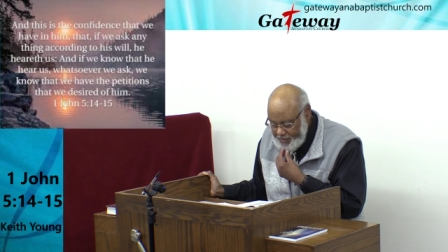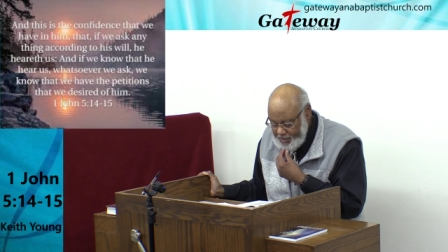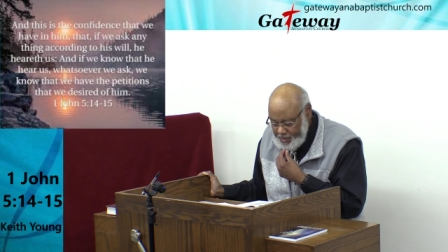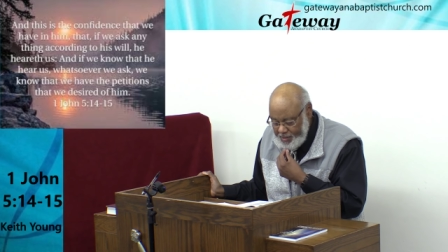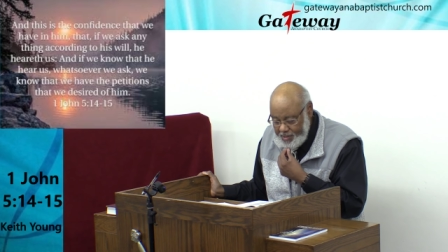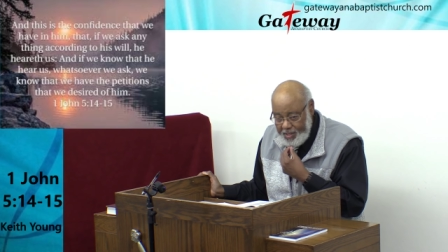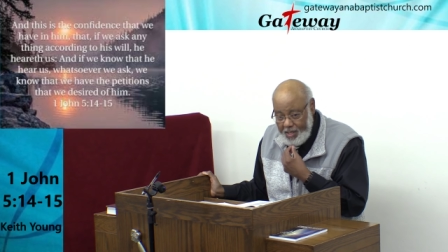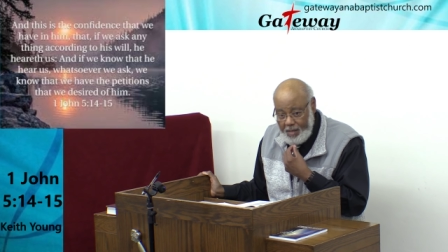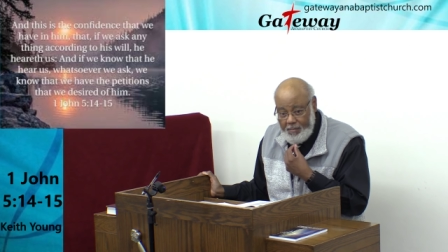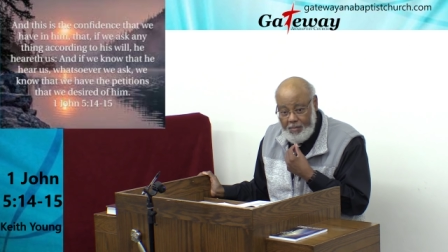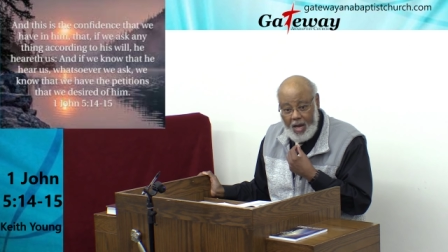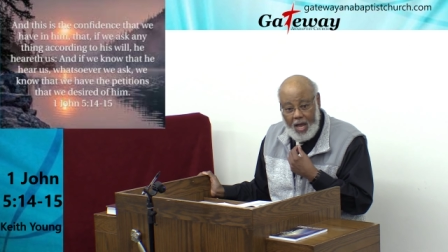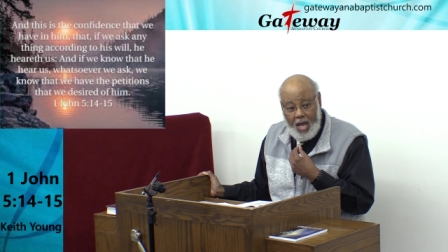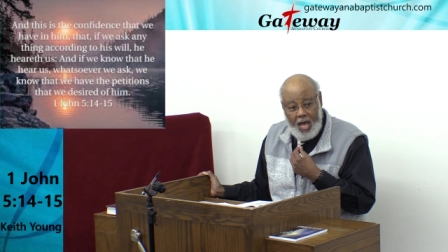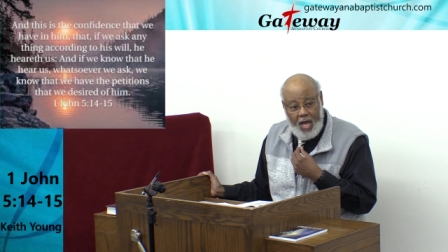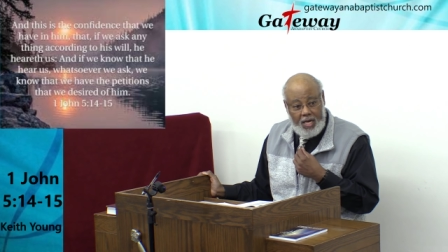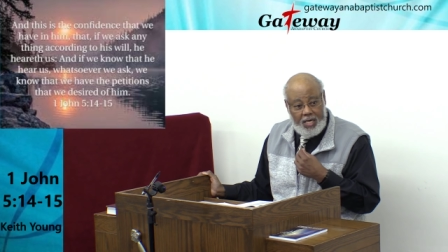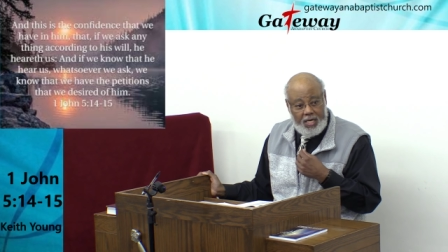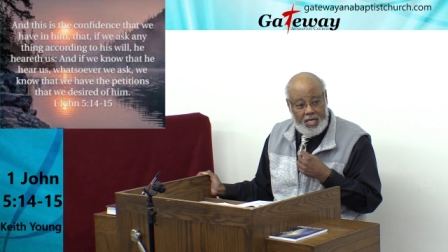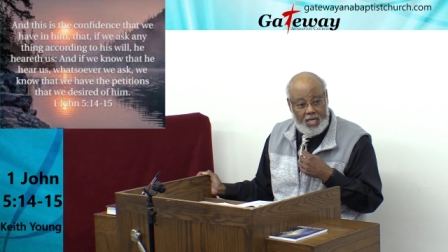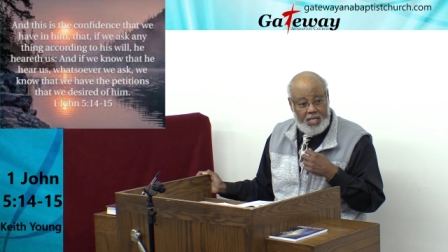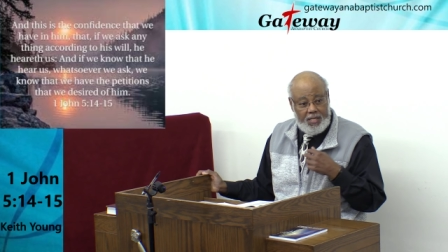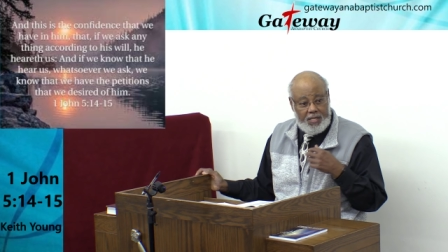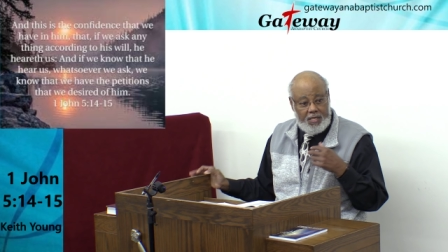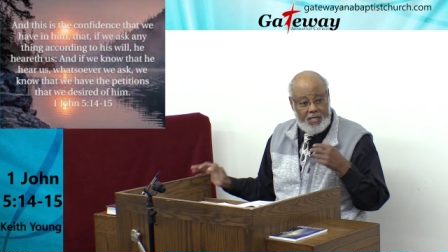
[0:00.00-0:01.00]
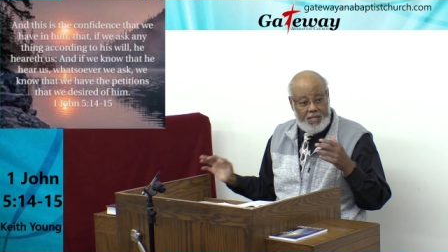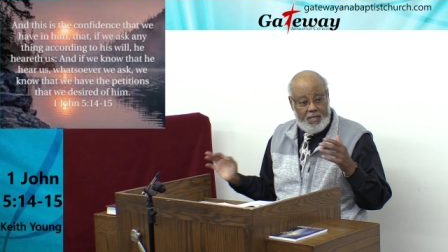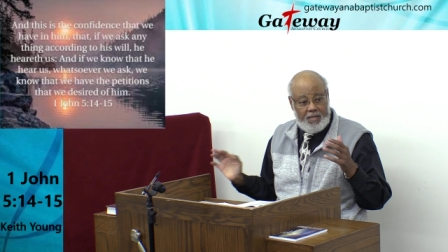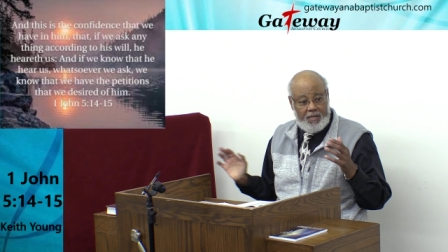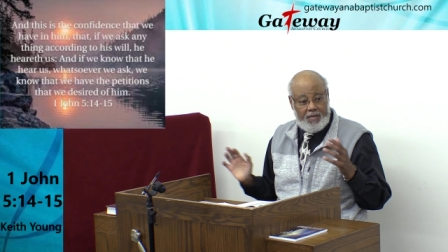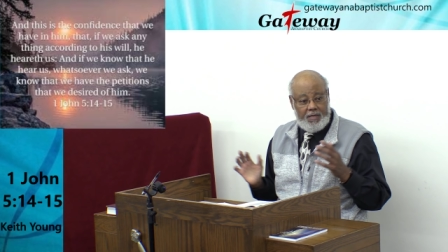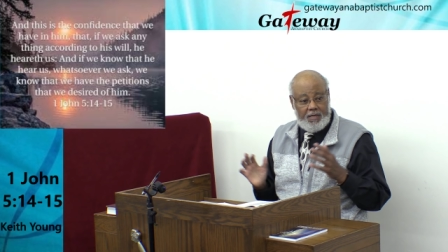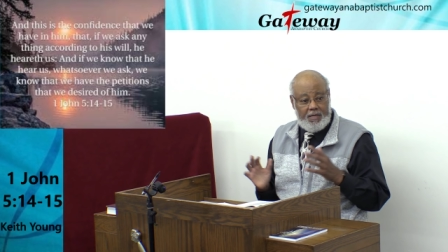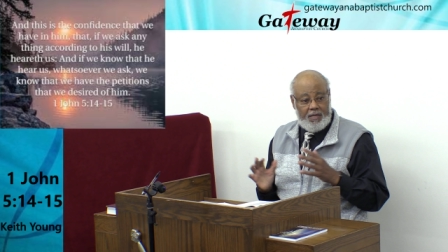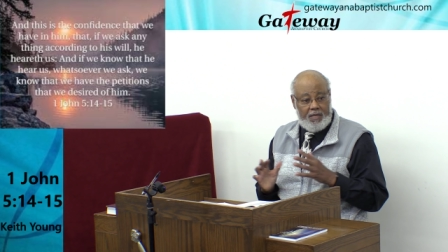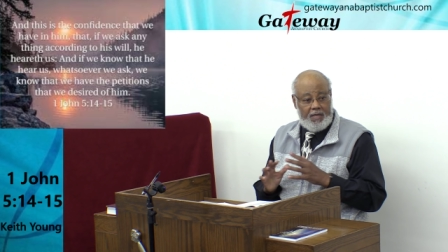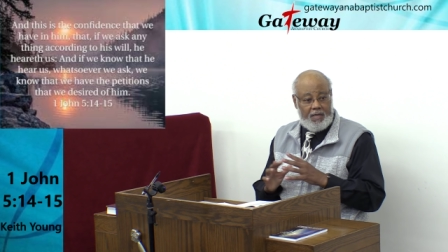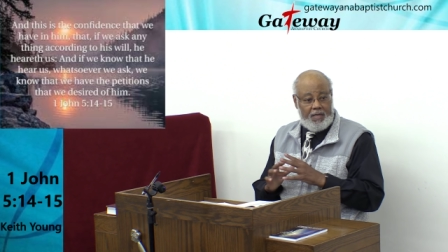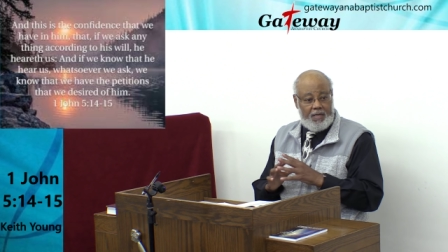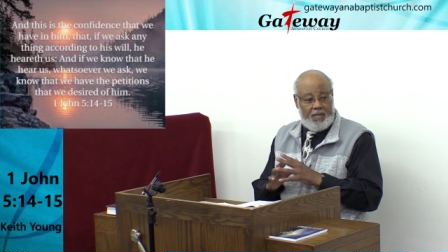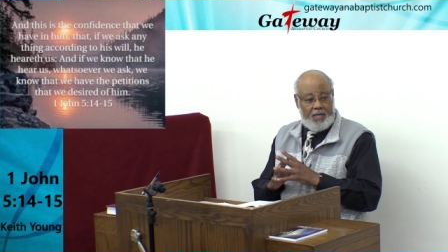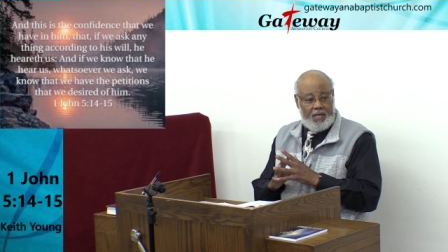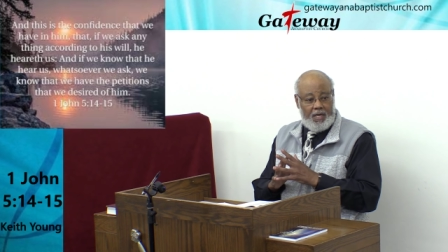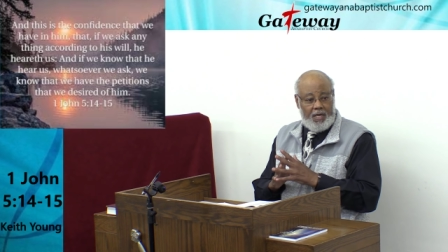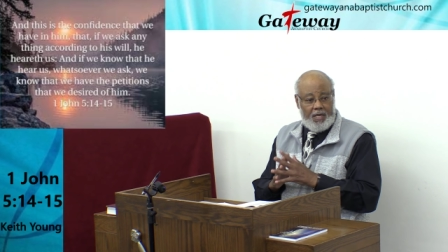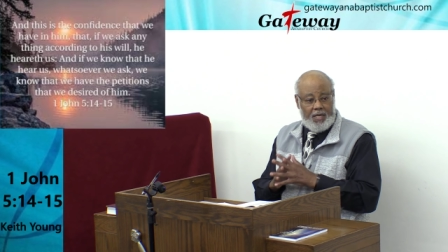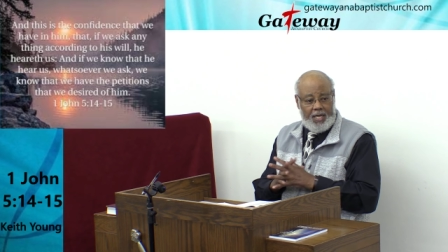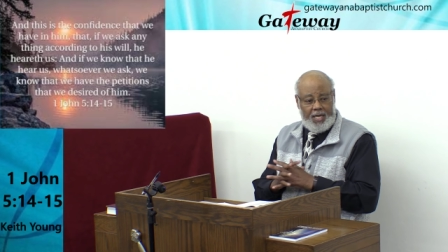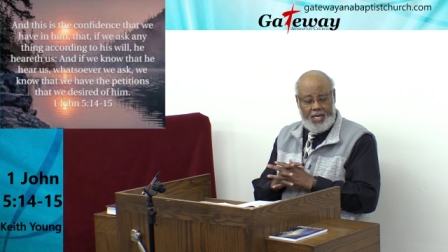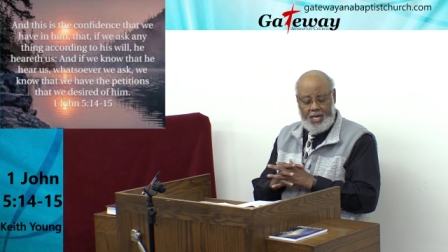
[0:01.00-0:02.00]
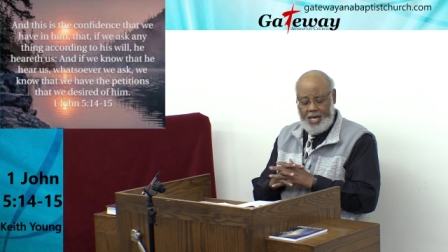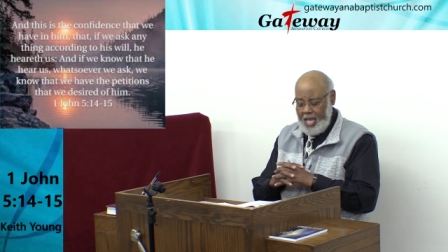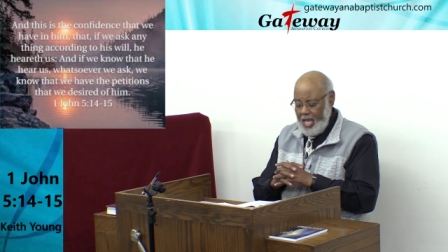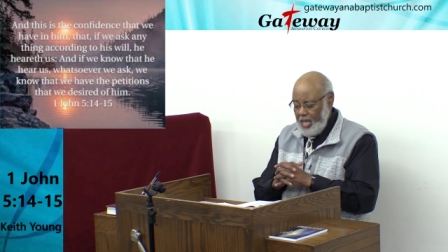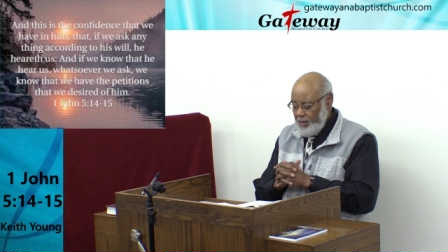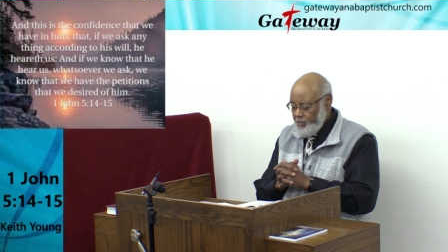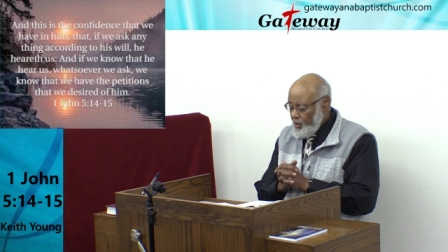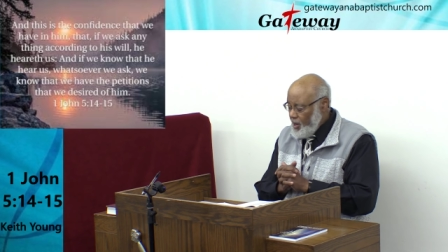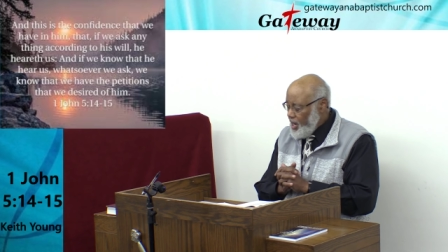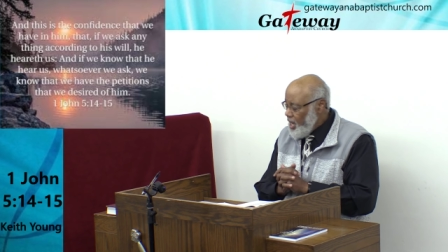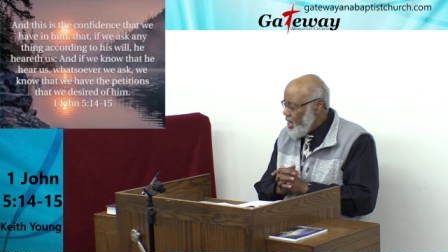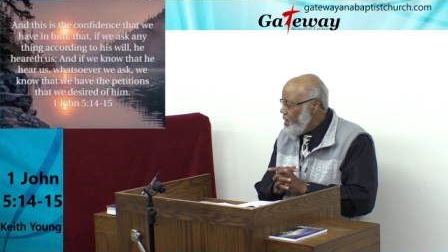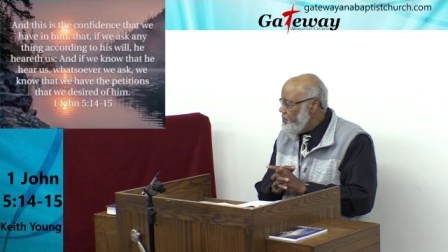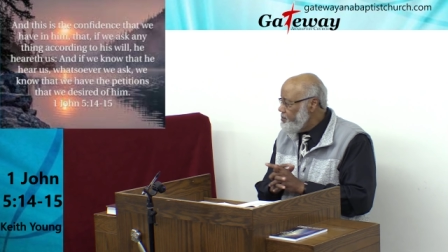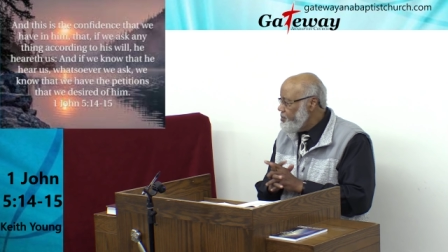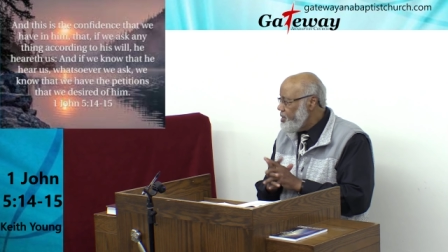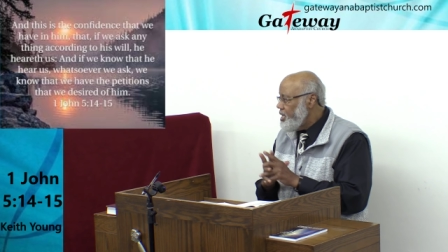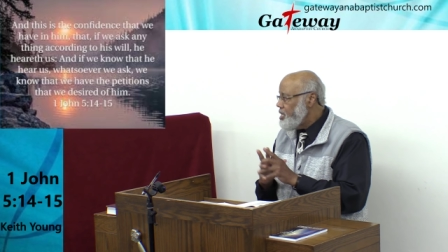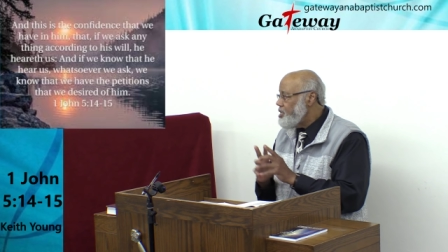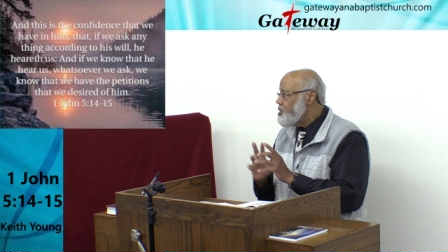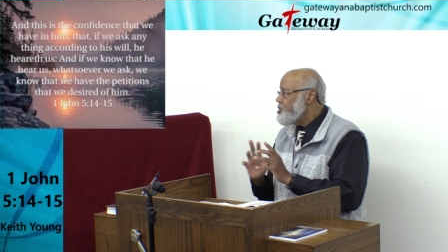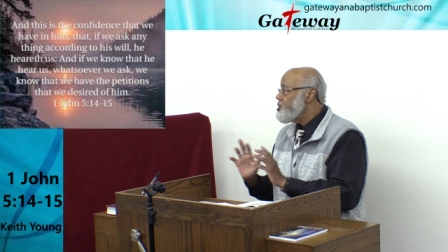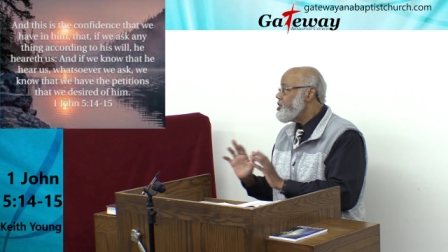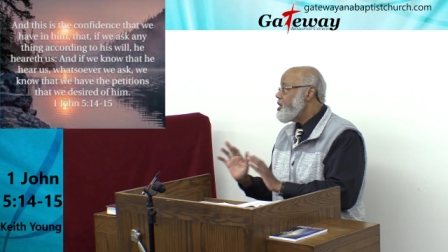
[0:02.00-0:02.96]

somehow or another again abraham didn't